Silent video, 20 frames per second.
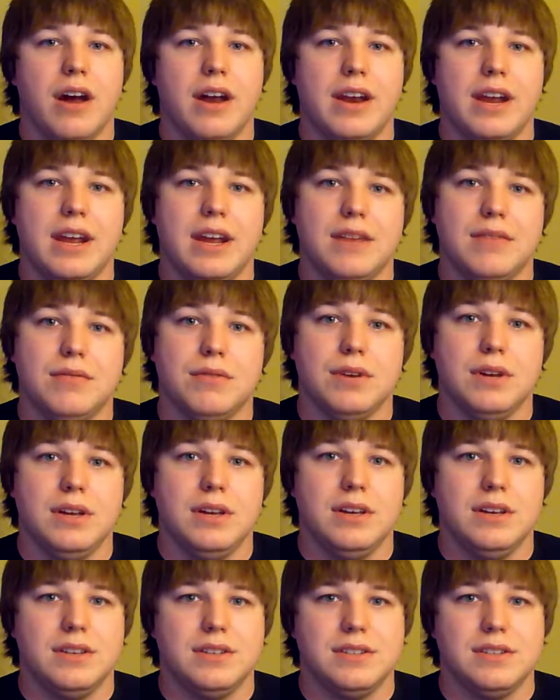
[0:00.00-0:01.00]
not
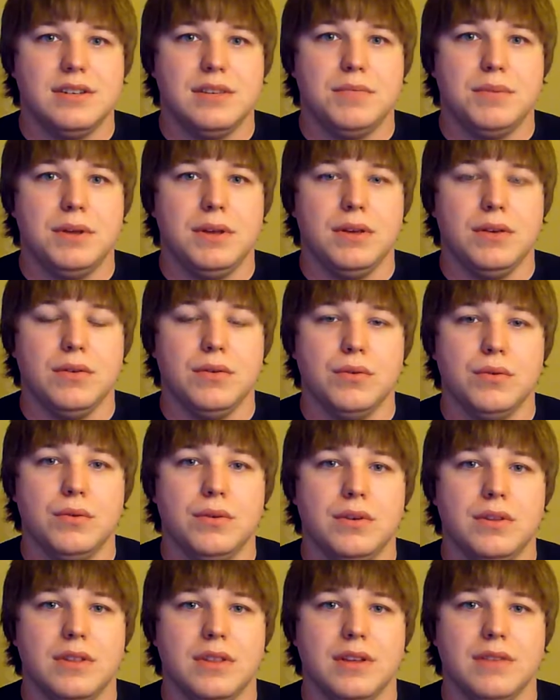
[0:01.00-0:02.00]
every
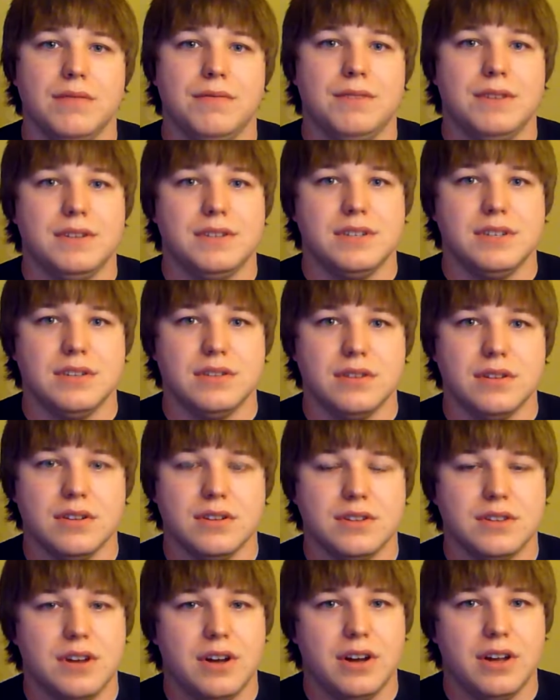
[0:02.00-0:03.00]
CPU that fits into
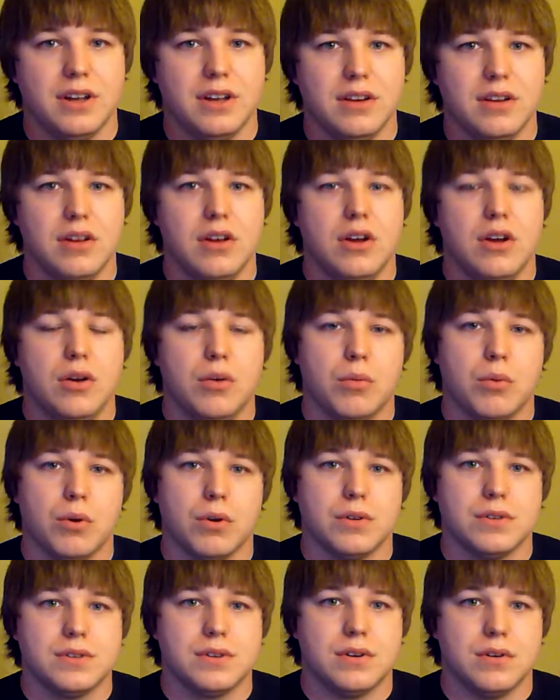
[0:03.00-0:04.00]
the socket
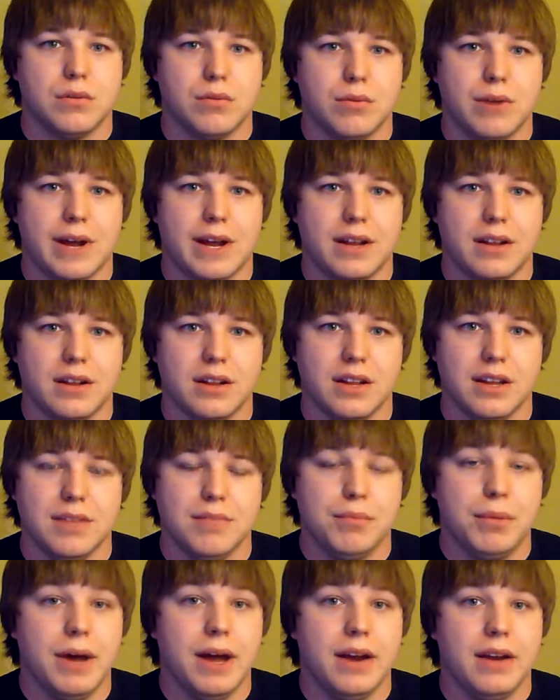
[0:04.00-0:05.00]
works
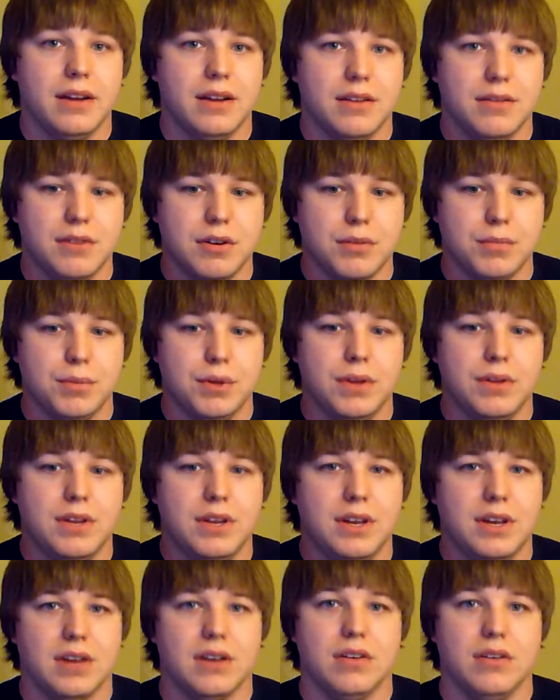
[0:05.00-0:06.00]
correctly, but if you're
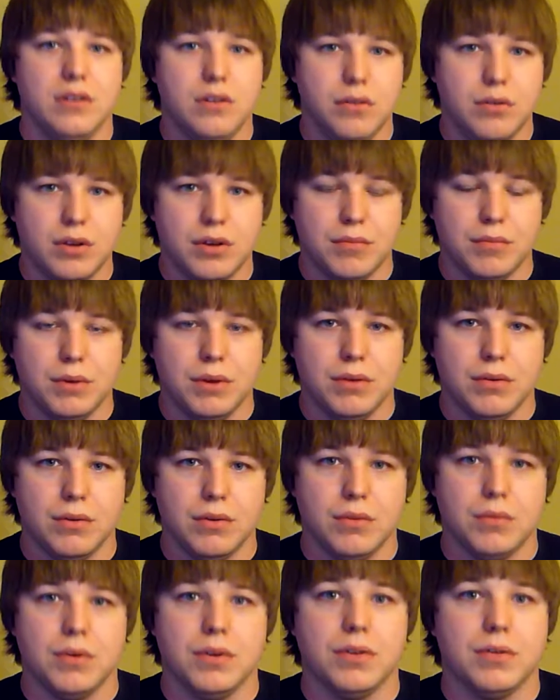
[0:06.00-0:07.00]
building a new
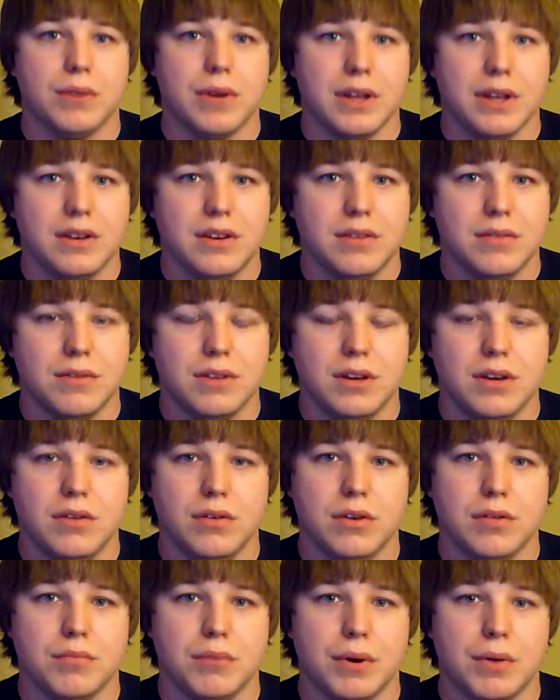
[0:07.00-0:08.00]
computer with relatively
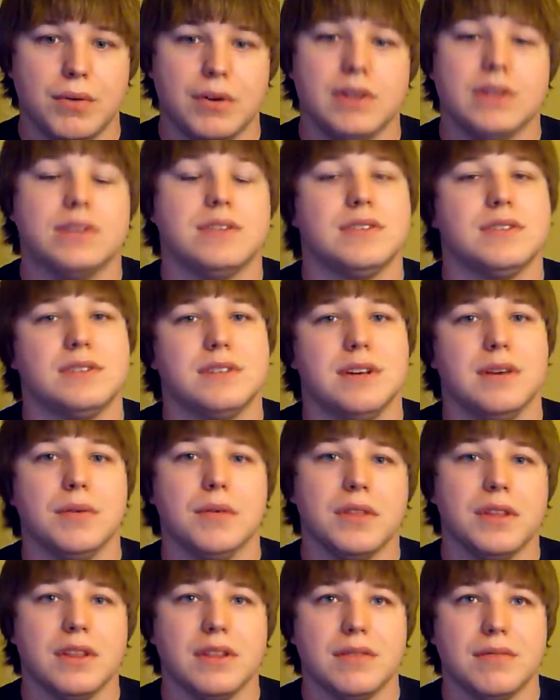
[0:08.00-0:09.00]
new components, say
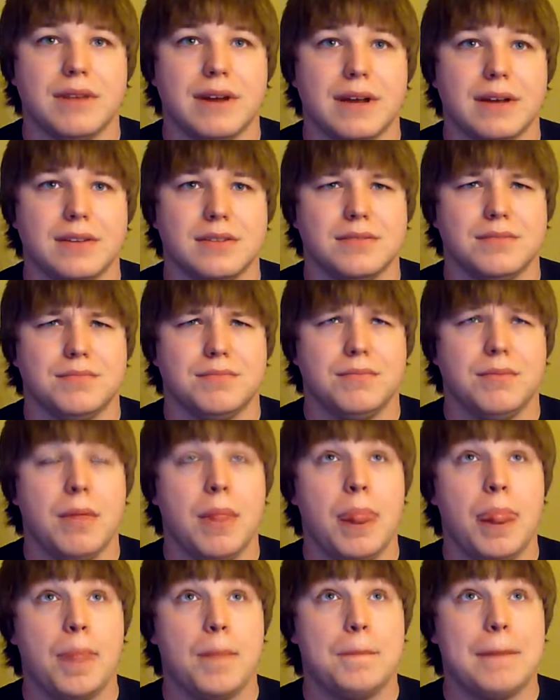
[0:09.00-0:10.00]
within the
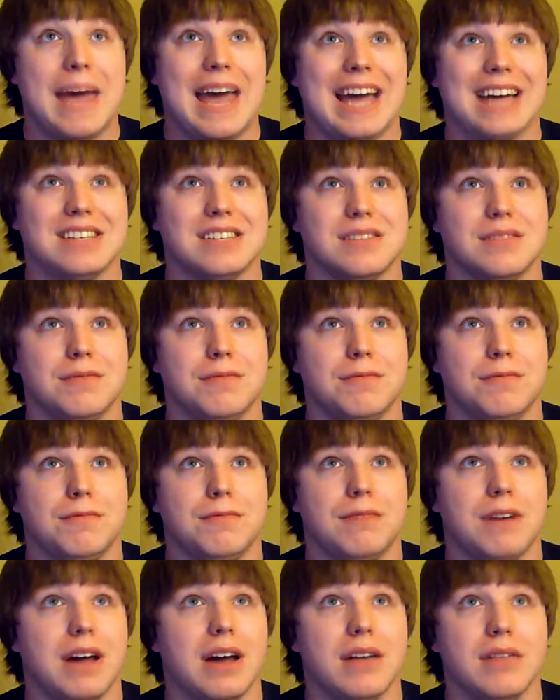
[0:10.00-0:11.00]
past
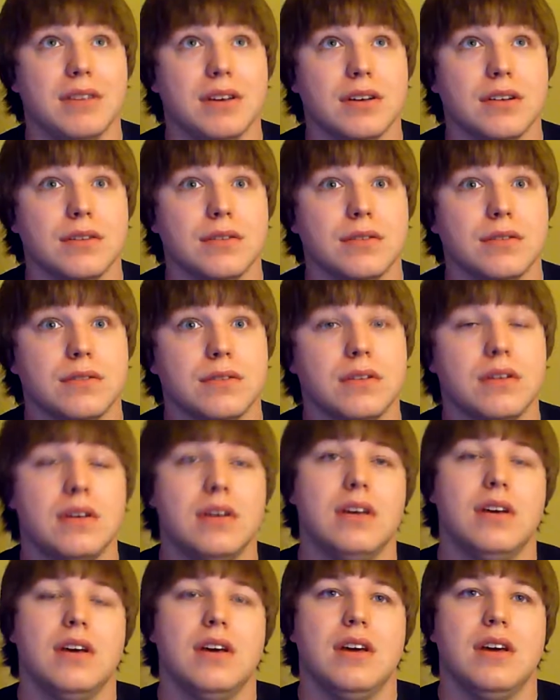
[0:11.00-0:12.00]
5
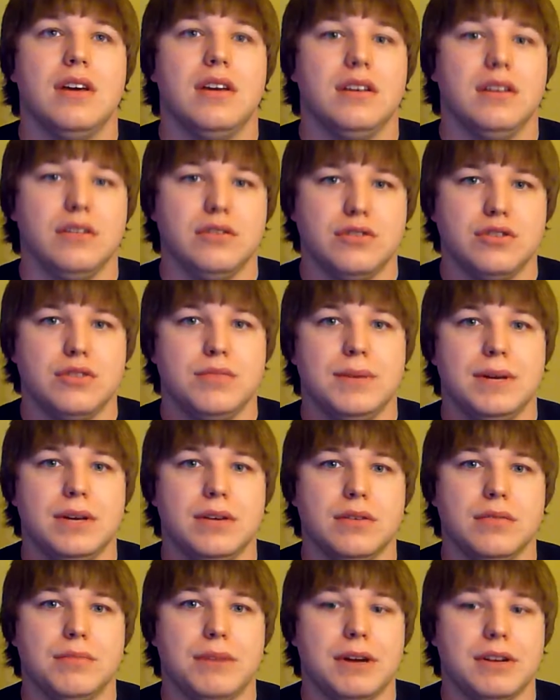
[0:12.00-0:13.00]
years, you should be
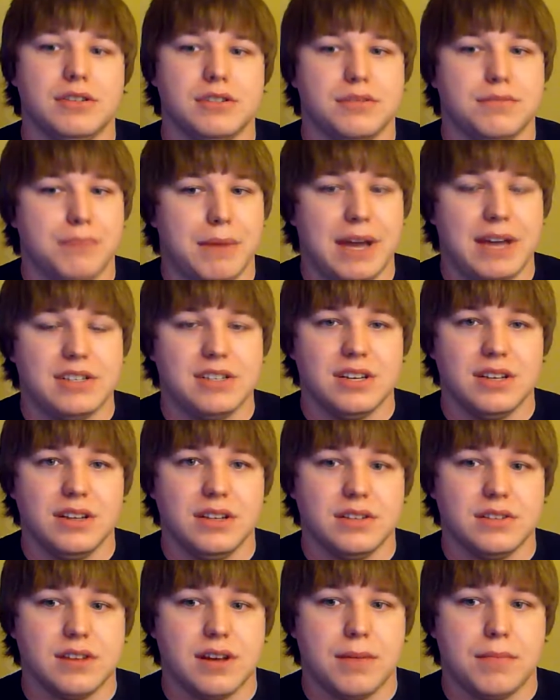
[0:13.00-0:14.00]
good by just
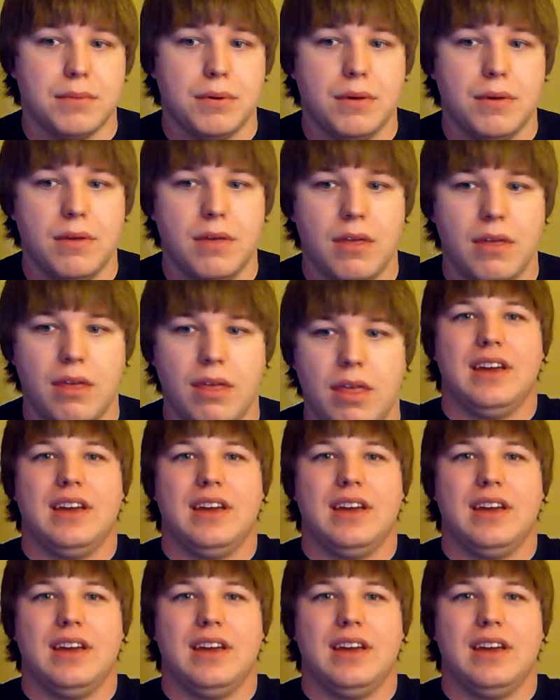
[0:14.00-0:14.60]
matching these up.